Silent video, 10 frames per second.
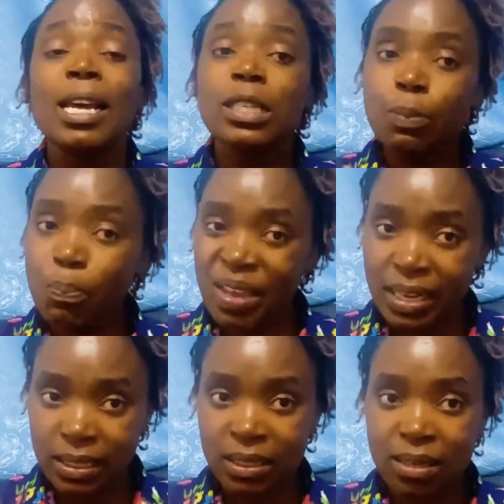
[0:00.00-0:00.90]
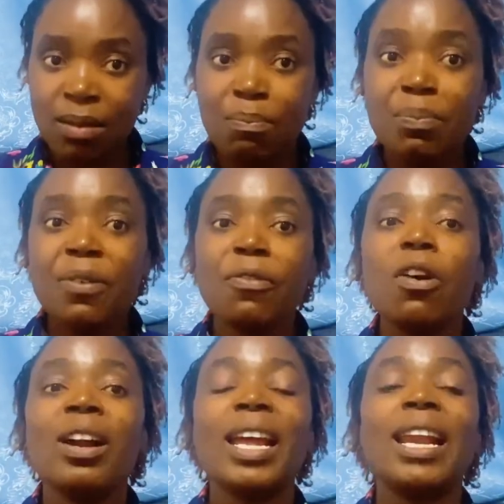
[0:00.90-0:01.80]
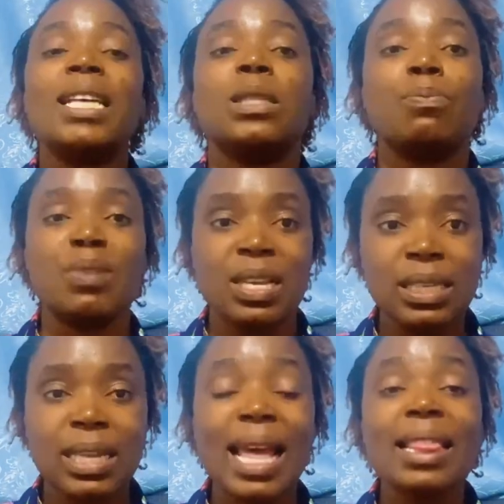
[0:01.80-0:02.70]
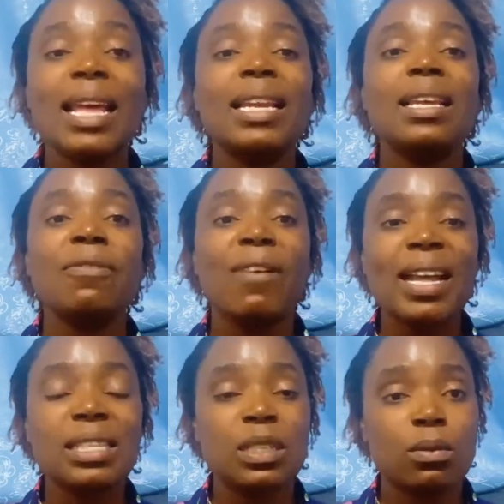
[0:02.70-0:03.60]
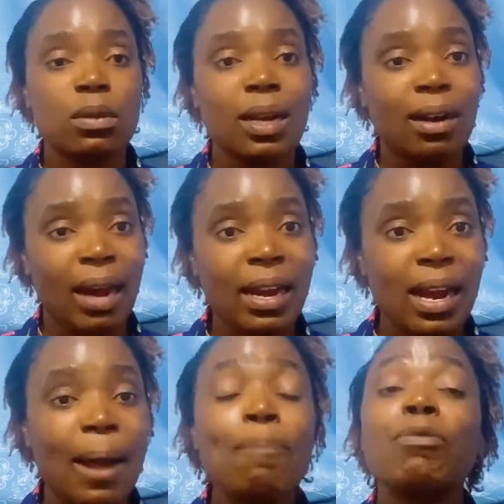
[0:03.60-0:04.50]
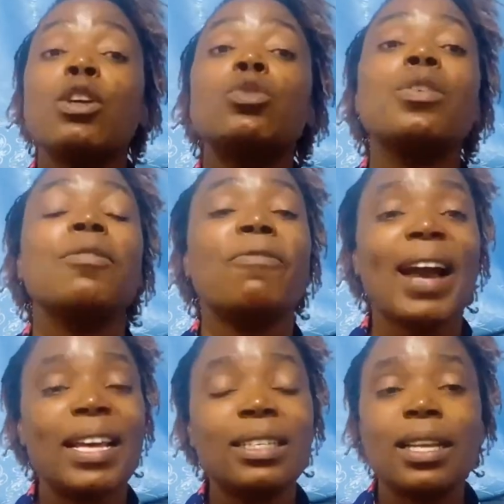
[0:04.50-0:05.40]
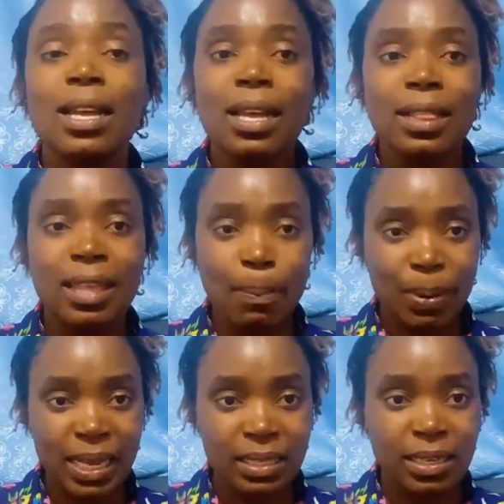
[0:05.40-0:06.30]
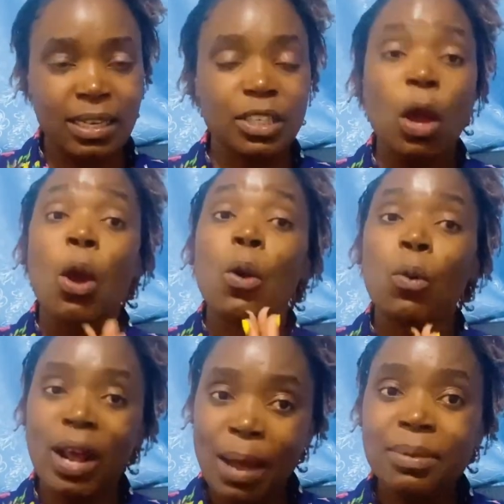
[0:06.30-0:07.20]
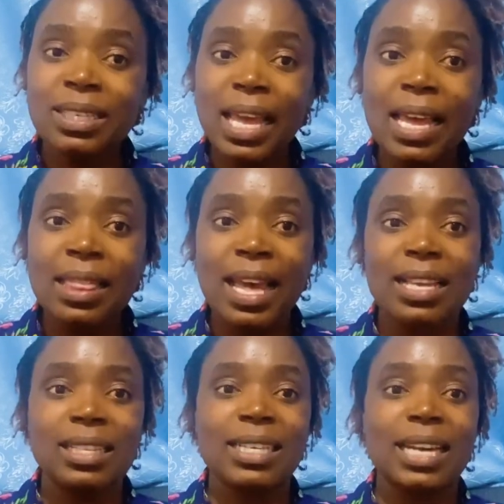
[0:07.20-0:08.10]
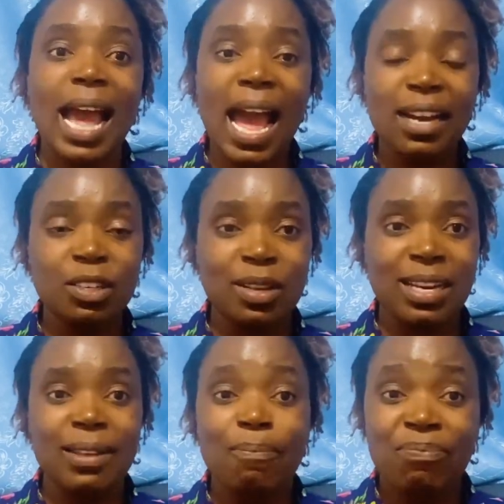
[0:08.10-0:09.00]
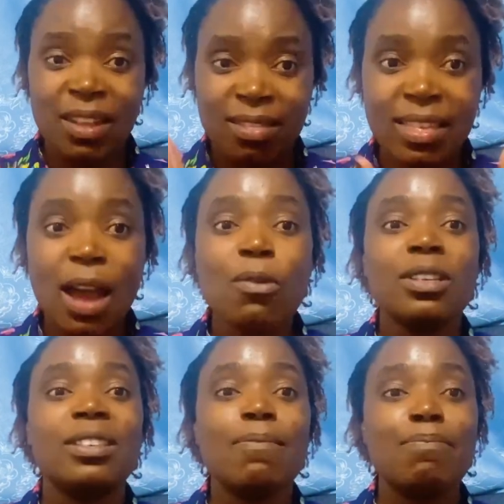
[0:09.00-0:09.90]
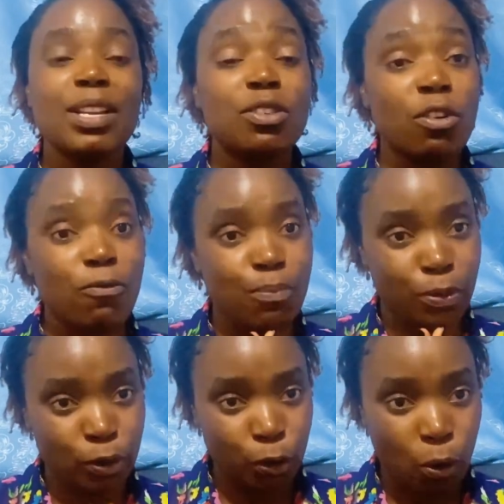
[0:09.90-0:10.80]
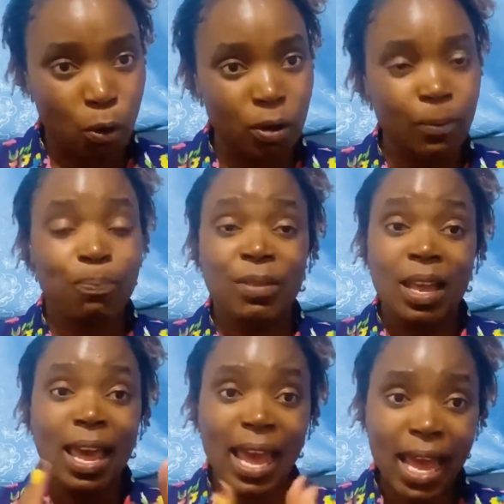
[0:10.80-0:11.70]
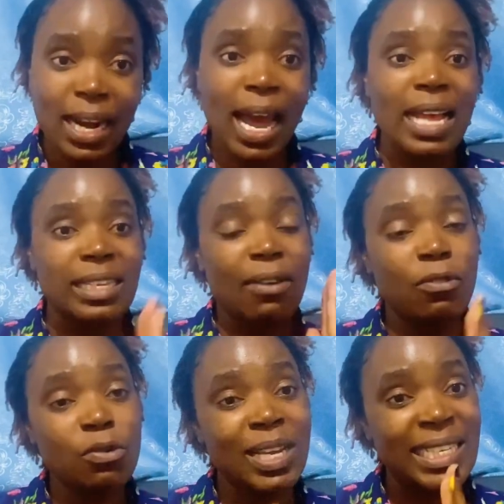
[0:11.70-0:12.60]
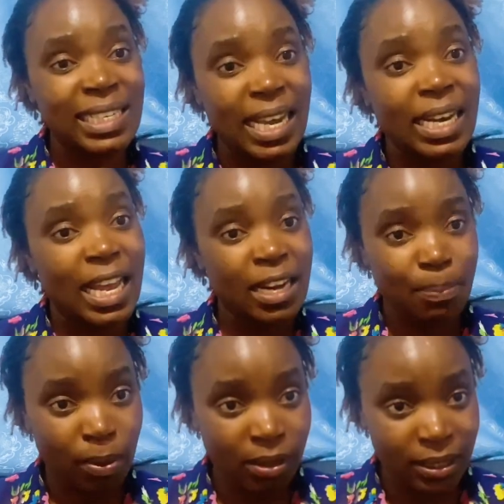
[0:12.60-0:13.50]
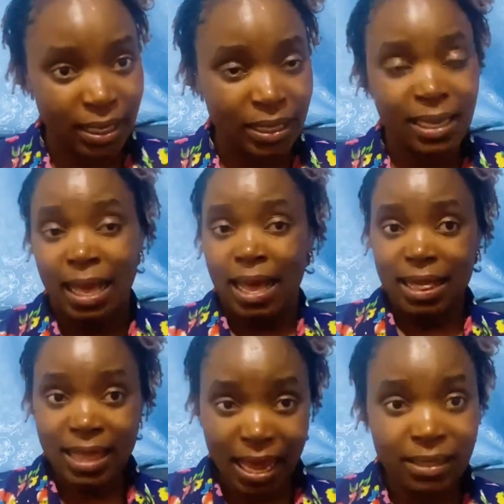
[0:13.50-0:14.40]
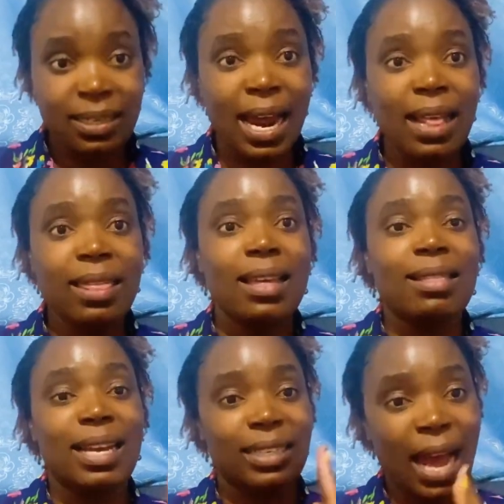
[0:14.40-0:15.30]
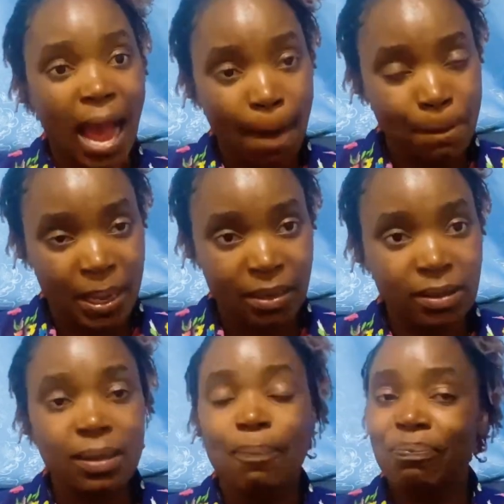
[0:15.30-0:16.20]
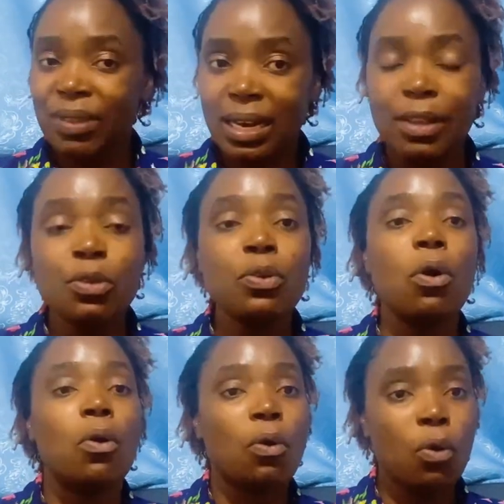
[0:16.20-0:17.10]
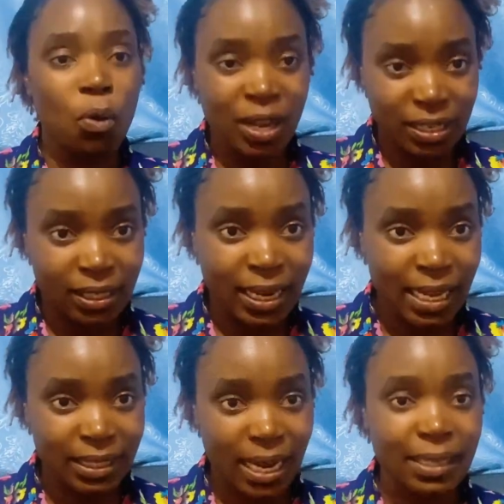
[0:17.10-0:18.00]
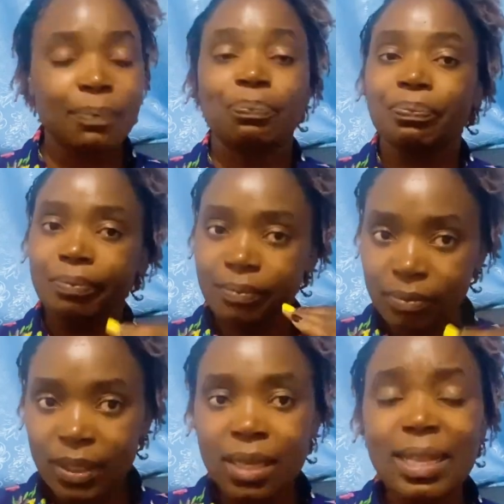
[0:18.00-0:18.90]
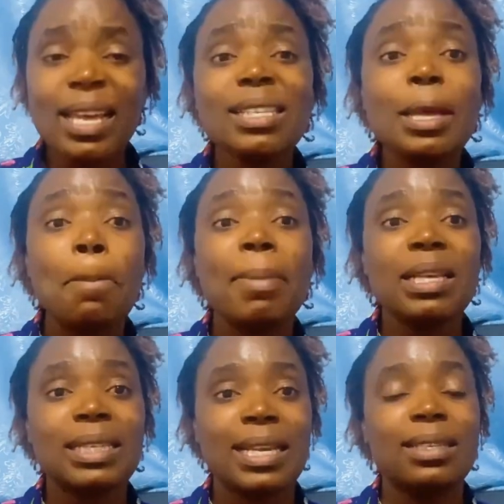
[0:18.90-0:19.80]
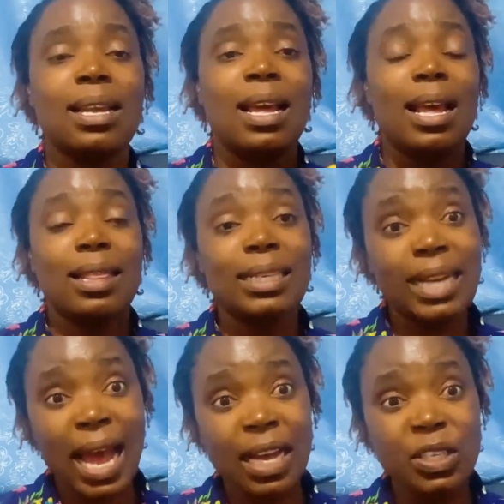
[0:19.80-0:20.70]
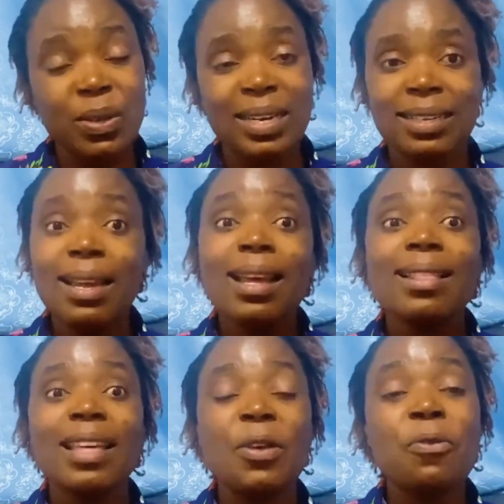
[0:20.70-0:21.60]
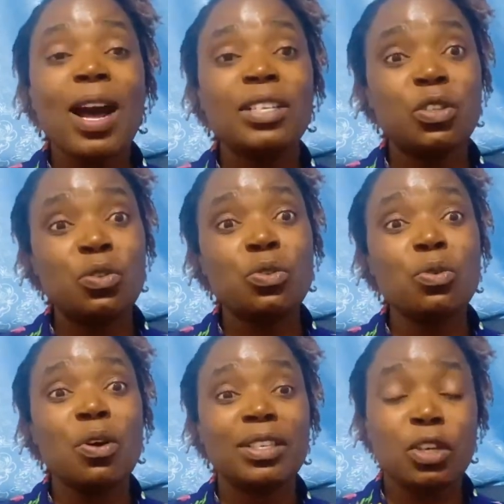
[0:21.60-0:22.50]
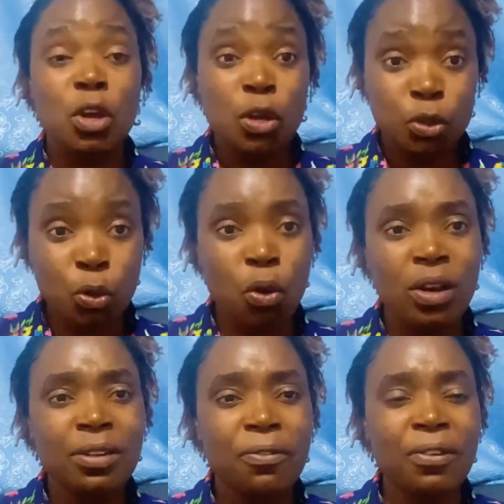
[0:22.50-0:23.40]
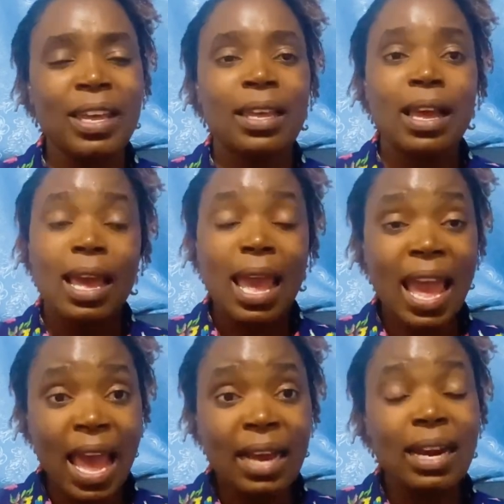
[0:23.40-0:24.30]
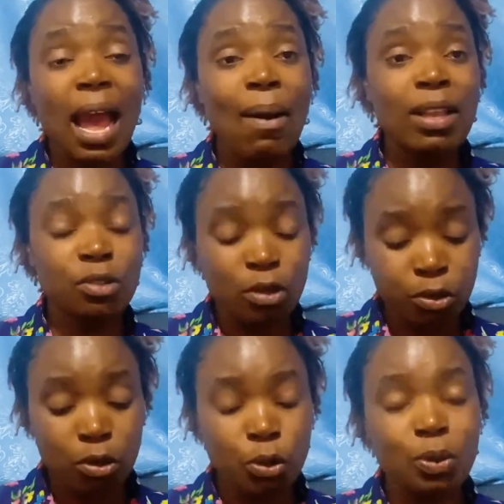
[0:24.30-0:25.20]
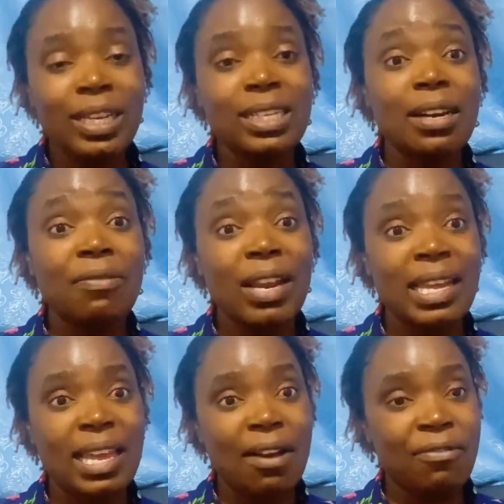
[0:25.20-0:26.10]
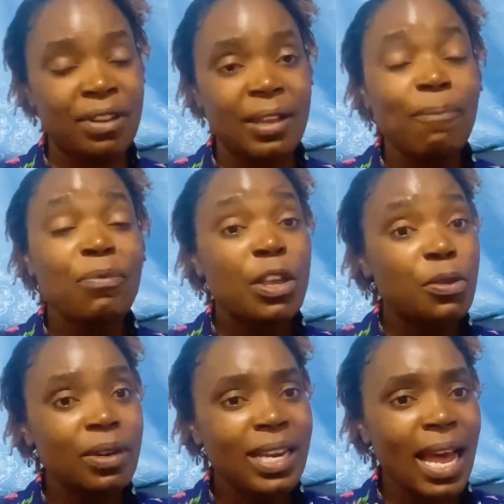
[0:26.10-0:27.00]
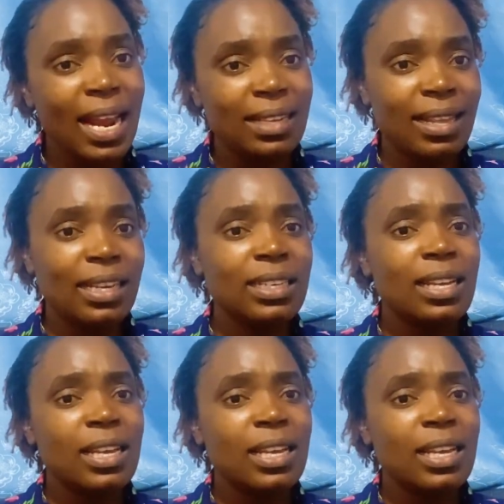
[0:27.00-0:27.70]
speaks before Raila speaks, and then he invites Raila to invite the president. What I'm saying there is that actually there was a breach of protocol. And as I've always said in politics, there is nothing that happens, coincidentally. There is a message that actually they want to do what? To convey. And I want you also to listen very carefully. You realize that